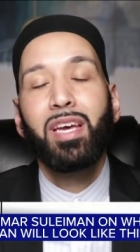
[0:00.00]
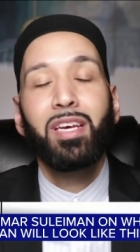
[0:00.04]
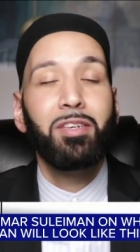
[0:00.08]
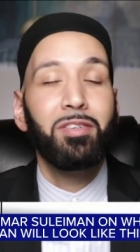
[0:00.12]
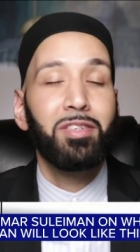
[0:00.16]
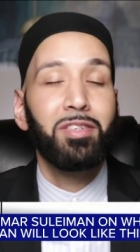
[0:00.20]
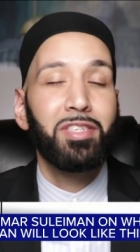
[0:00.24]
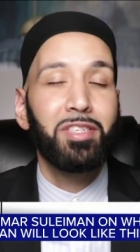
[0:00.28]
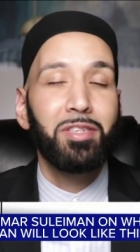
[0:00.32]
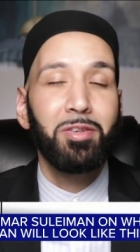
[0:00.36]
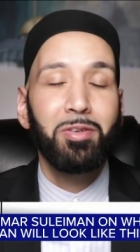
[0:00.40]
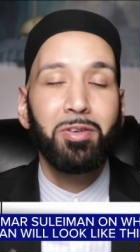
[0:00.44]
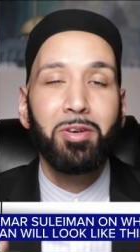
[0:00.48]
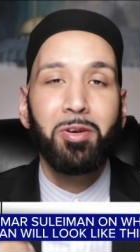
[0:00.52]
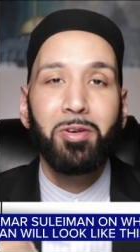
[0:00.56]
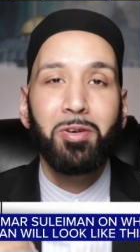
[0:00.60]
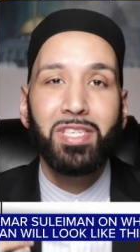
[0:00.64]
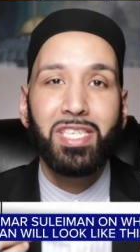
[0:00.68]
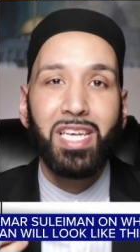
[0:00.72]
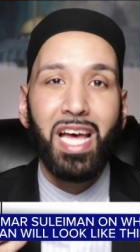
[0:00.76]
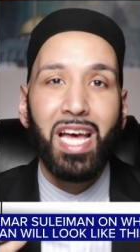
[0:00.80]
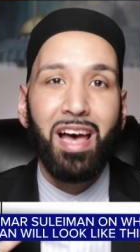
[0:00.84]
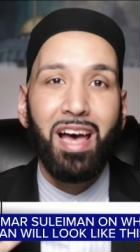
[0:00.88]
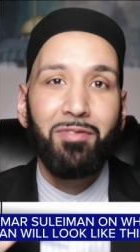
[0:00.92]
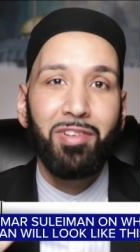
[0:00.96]
You're still going
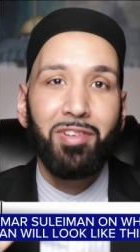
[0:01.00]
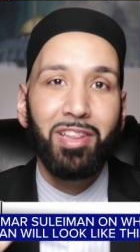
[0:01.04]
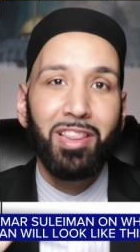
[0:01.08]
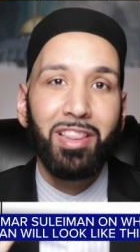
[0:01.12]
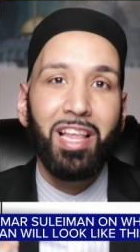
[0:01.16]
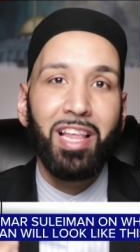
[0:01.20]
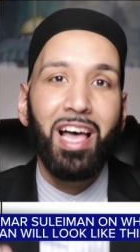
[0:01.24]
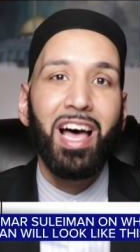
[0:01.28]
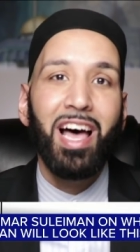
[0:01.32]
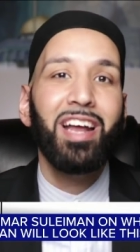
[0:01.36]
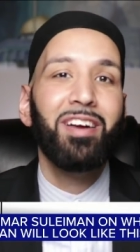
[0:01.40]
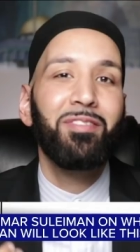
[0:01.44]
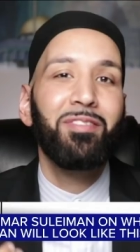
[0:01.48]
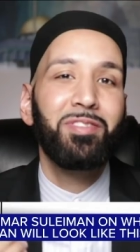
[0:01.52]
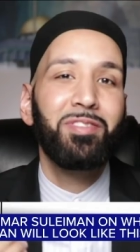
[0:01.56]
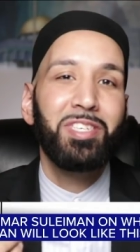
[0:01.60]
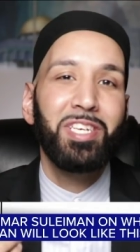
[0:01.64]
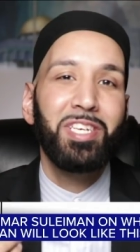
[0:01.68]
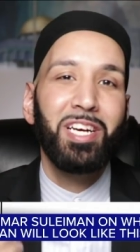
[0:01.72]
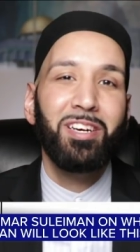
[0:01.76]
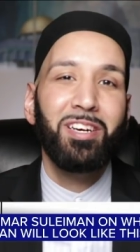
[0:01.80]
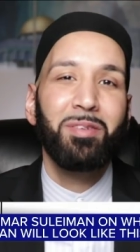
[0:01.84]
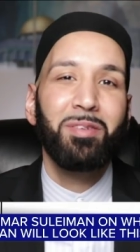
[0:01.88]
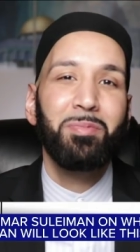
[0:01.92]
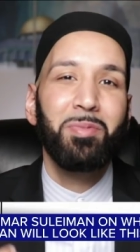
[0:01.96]
to have a lot of
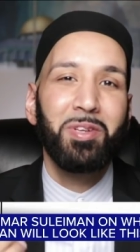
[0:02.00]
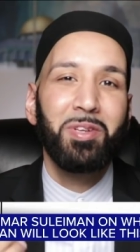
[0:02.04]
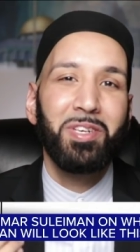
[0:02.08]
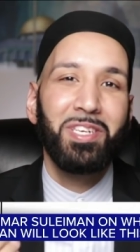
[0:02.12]
charitable